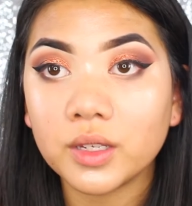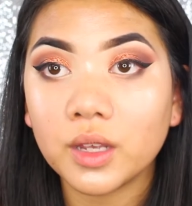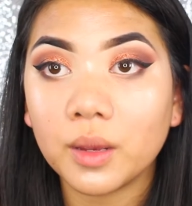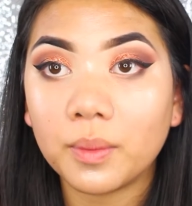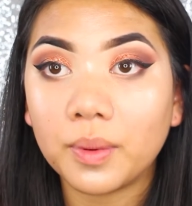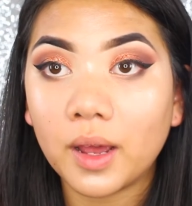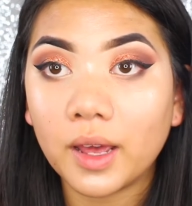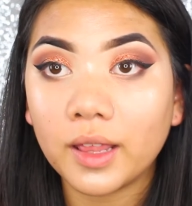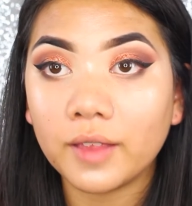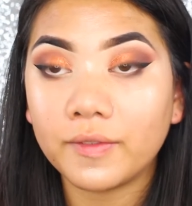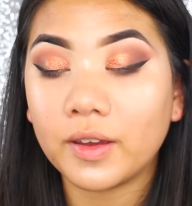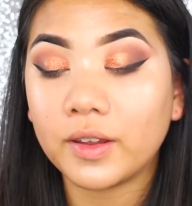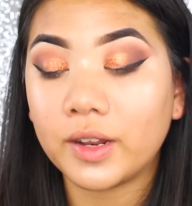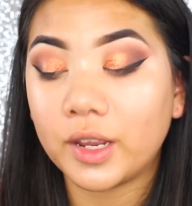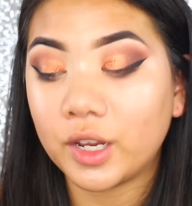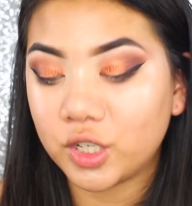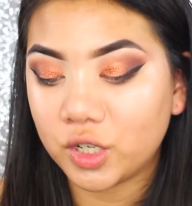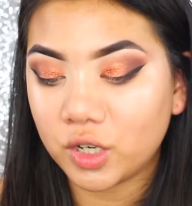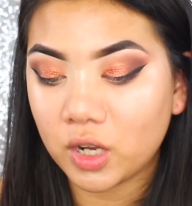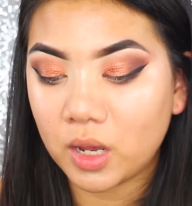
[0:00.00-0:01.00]
To apply the
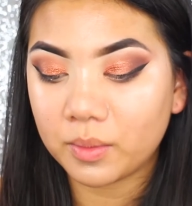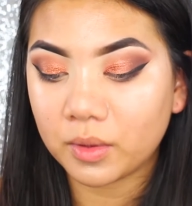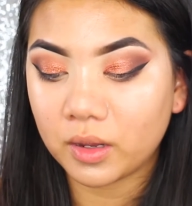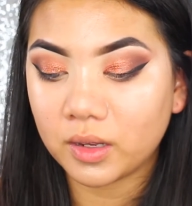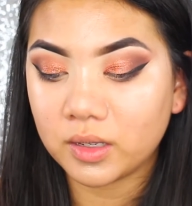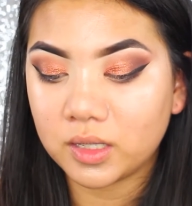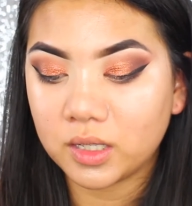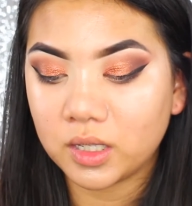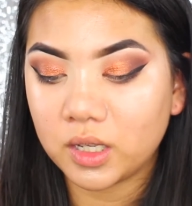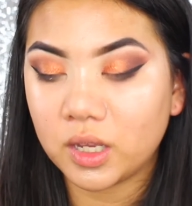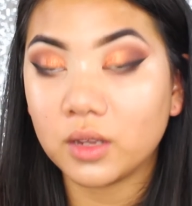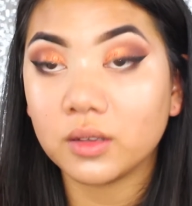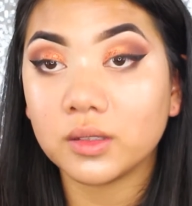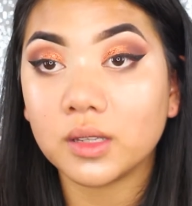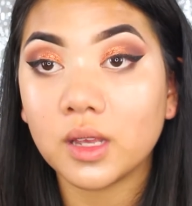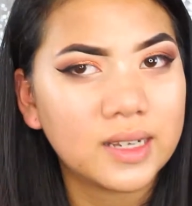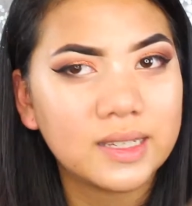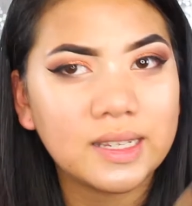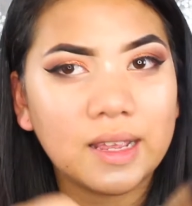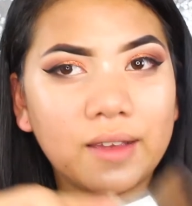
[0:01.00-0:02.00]
foundation, I'm going to use
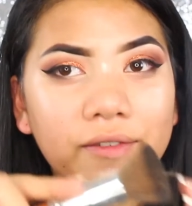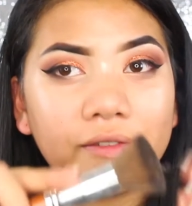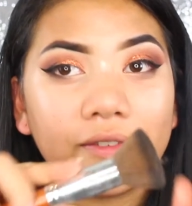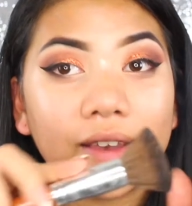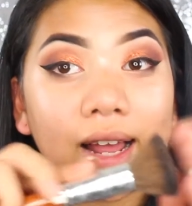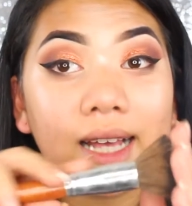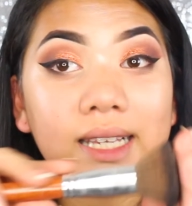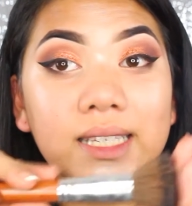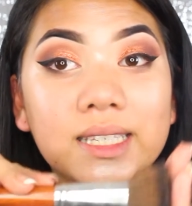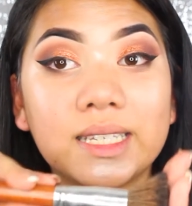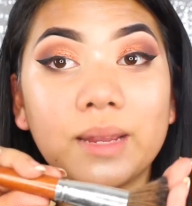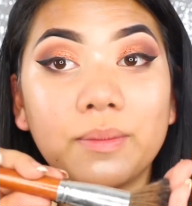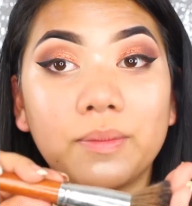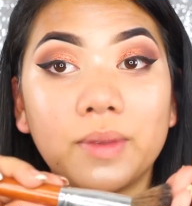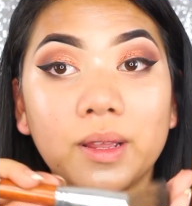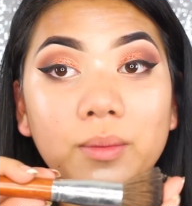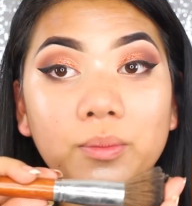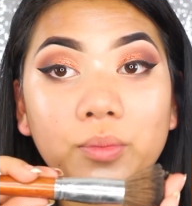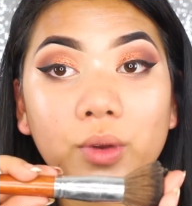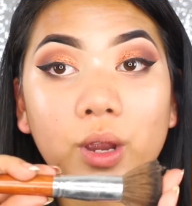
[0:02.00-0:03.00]
a flat
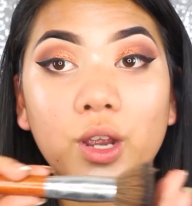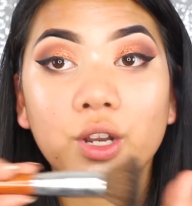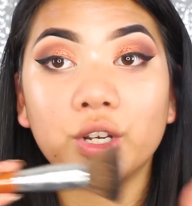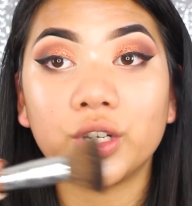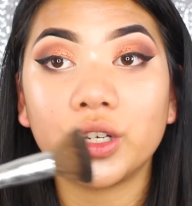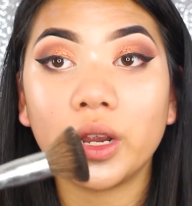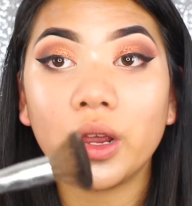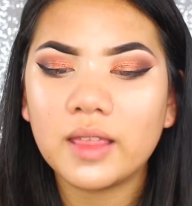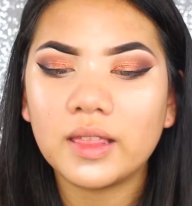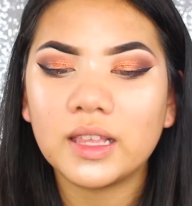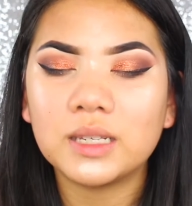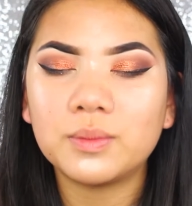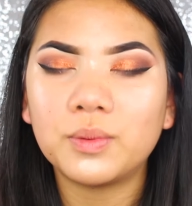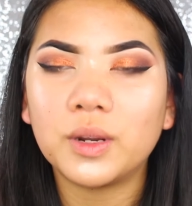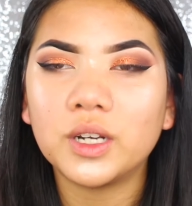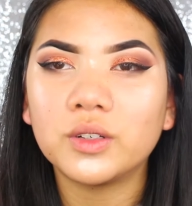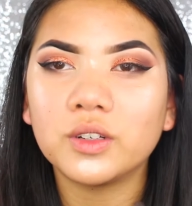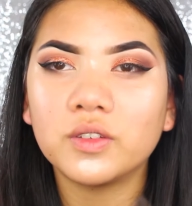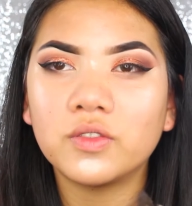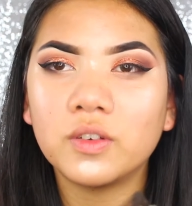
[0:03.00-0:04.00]
stippling brush. This
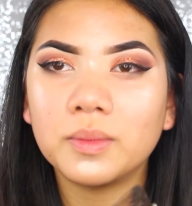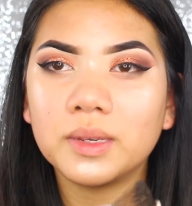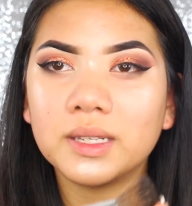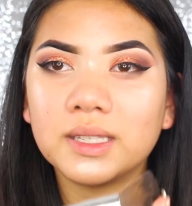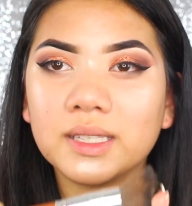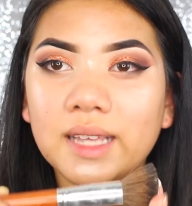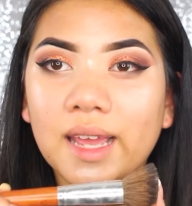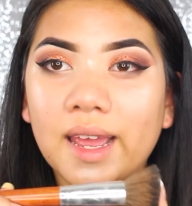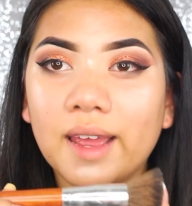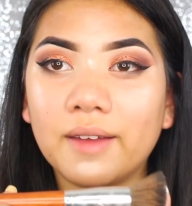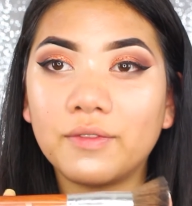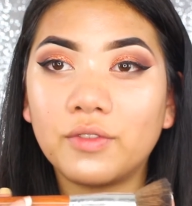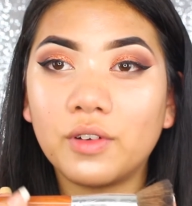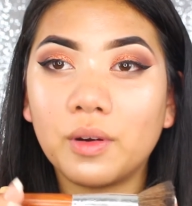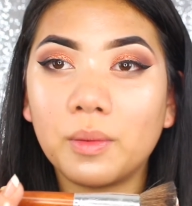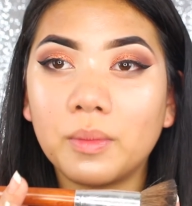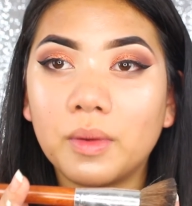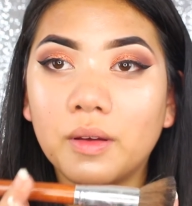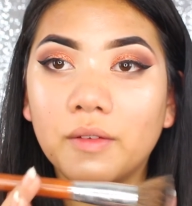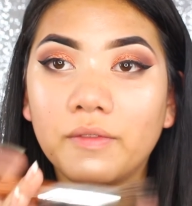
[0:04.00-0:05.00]
brush was from a set
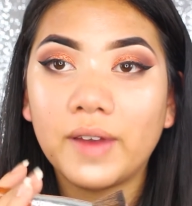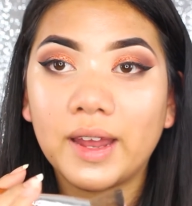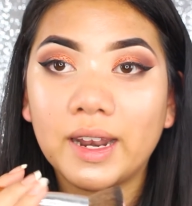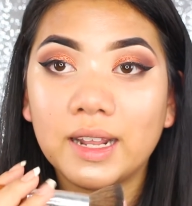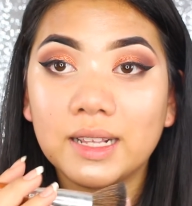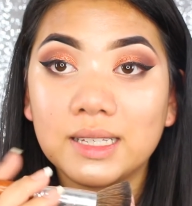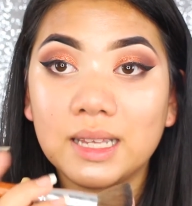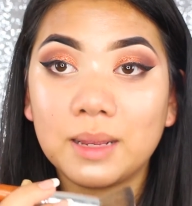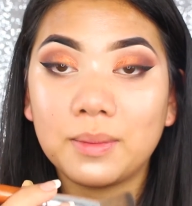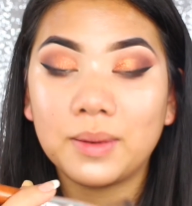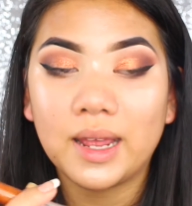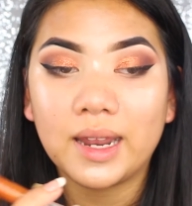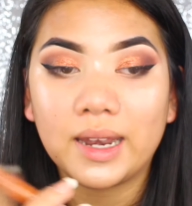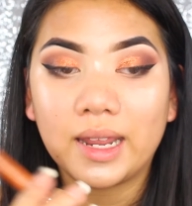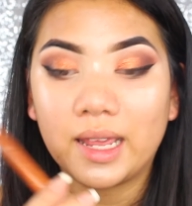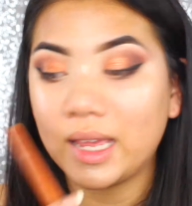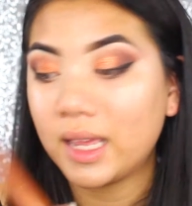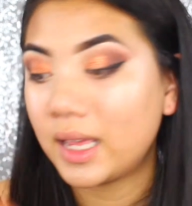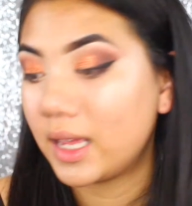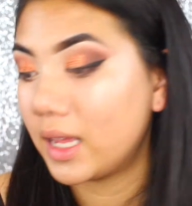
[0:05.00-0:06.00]
from Vanity
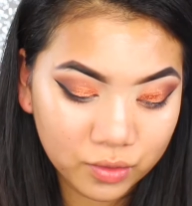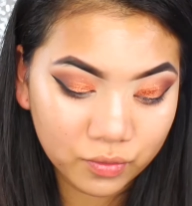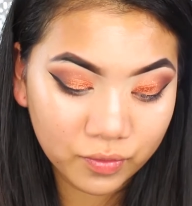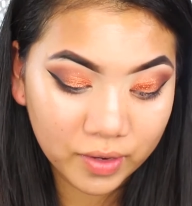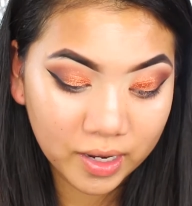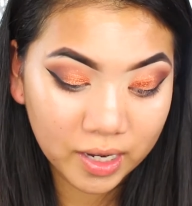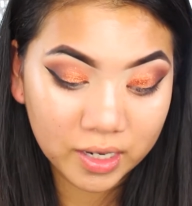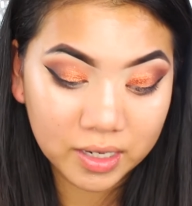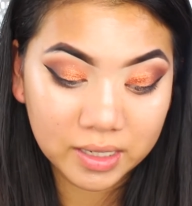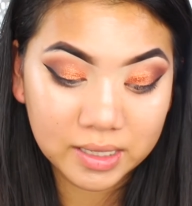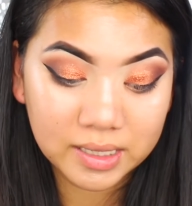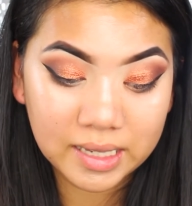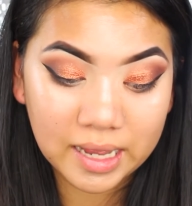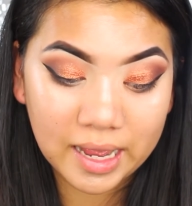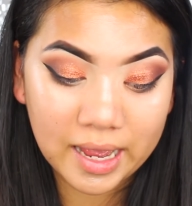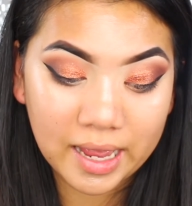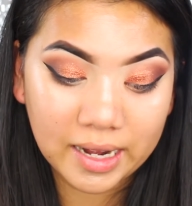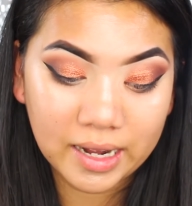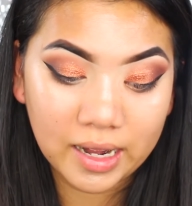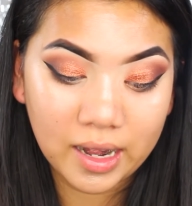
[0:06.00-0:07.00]
Planet. It's a really good
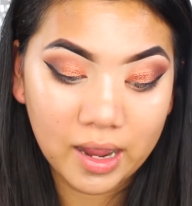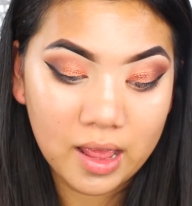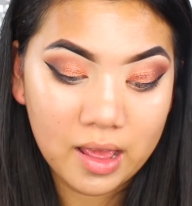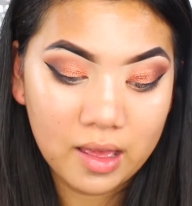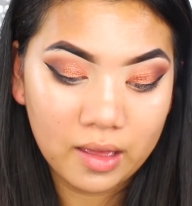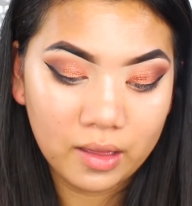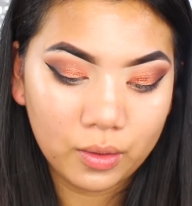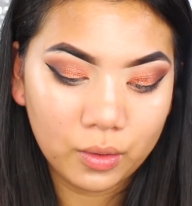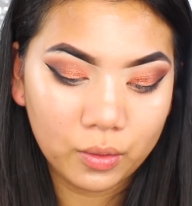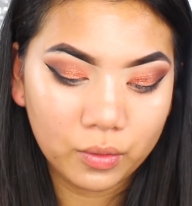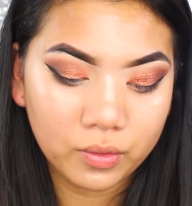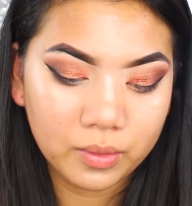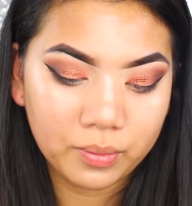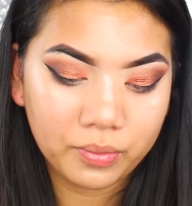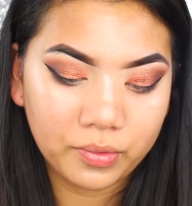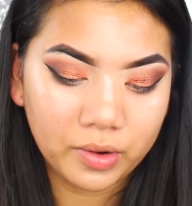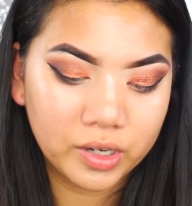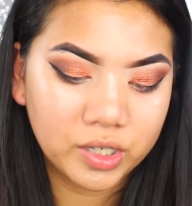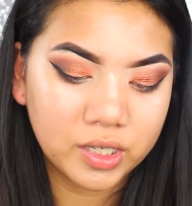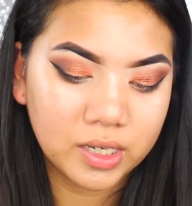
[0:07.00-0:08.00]
set and all the
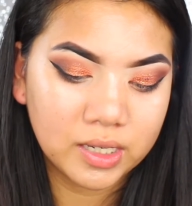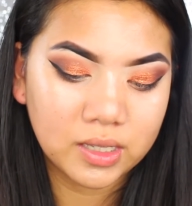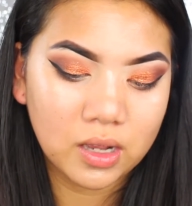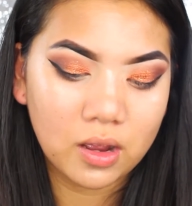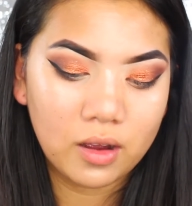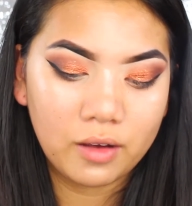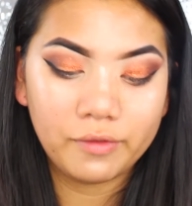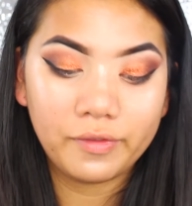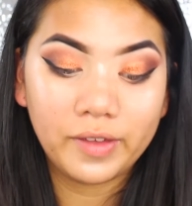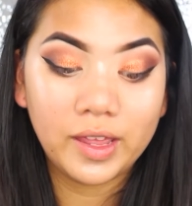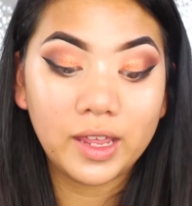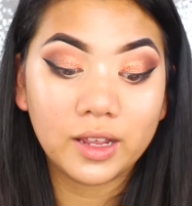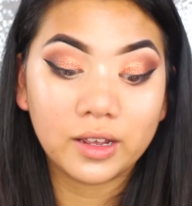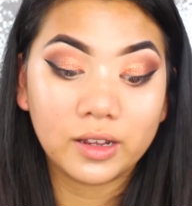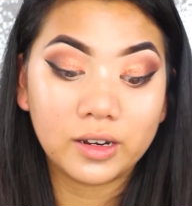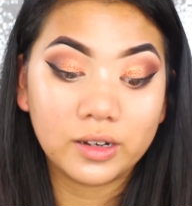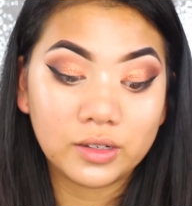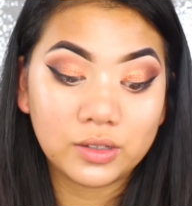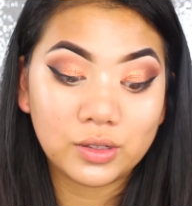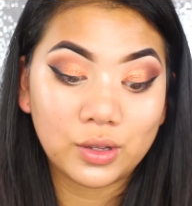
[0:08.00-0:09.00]
brushes are
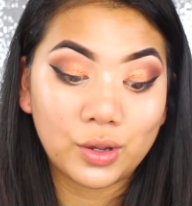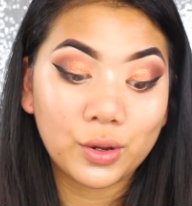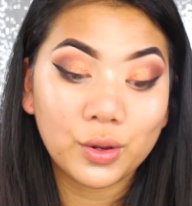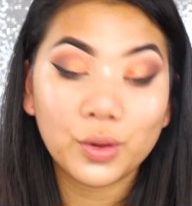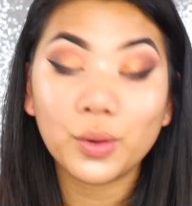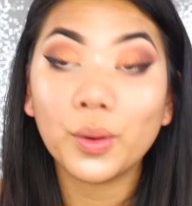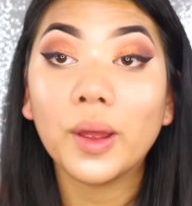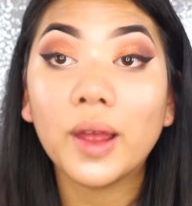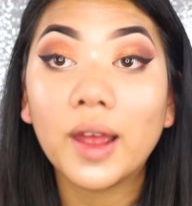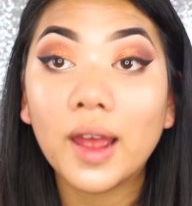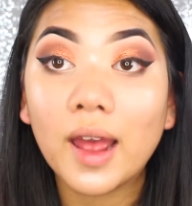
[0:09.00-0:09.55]
vegan, so